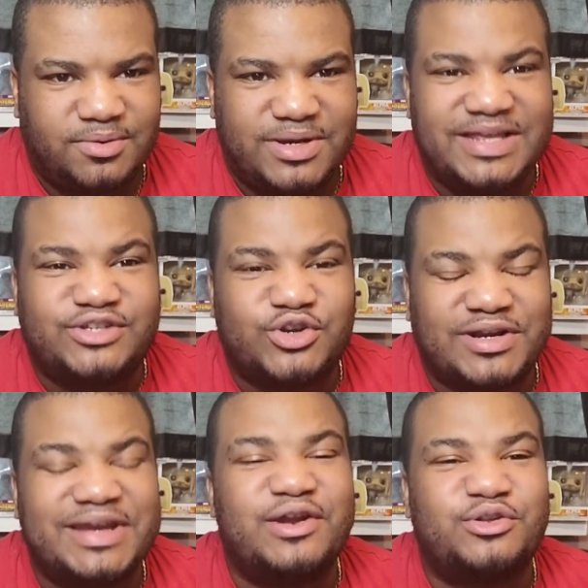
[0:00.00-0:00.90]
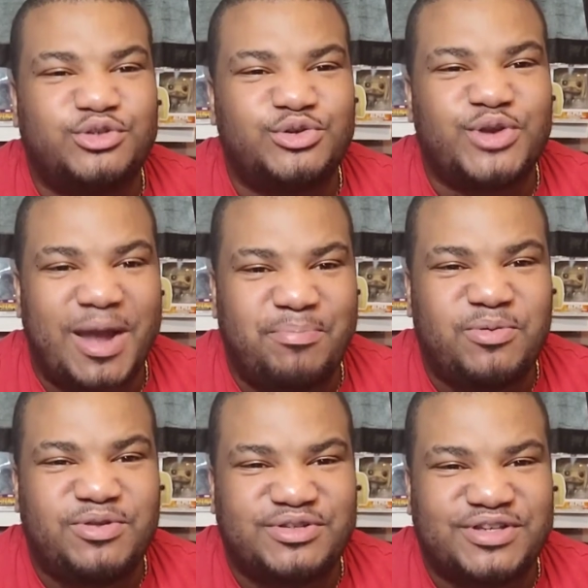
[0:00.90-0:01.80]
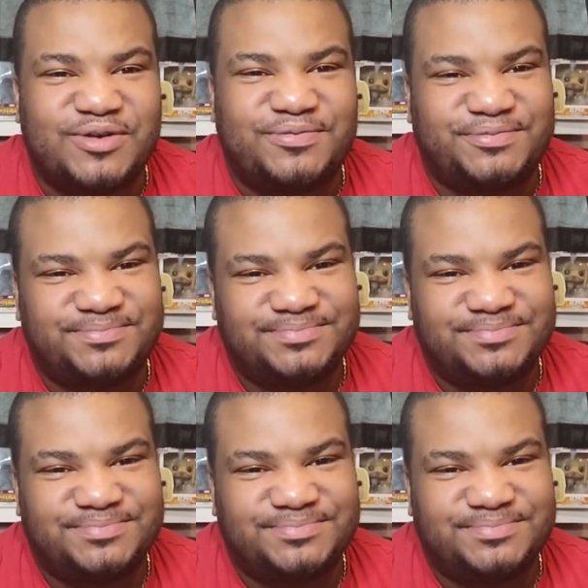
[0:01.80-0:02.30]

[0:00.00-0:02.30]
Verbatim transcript: But at least you're clean, R two. You happy with yourself?